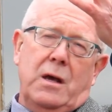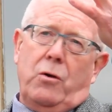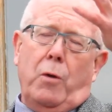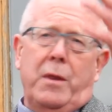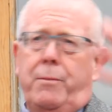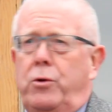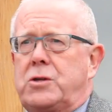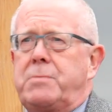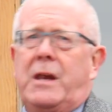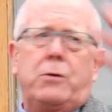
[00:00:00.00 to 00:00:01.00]
Robert the
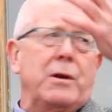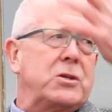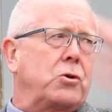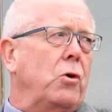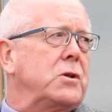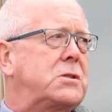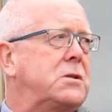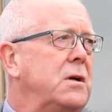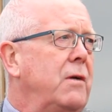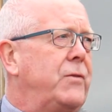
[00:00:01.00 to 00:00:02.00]
Bruce, Mary Queen of Scots,
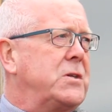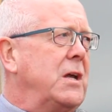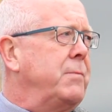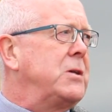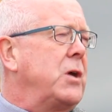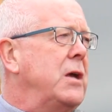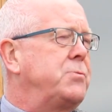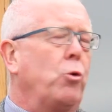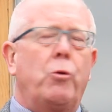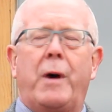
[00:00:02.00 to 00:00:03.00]
visited
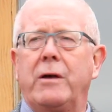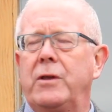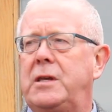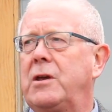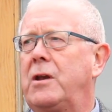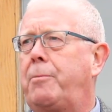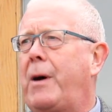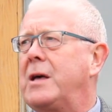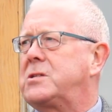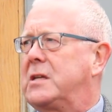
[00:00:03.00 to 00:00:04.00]
Inchmahome Island here in the
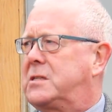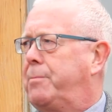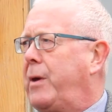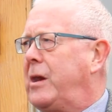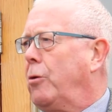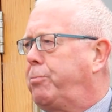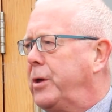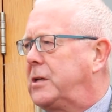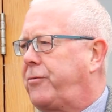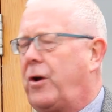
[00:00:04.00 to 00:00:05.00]
past. It's the burial
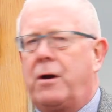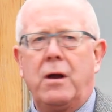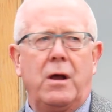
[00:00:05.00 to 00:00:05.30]
place for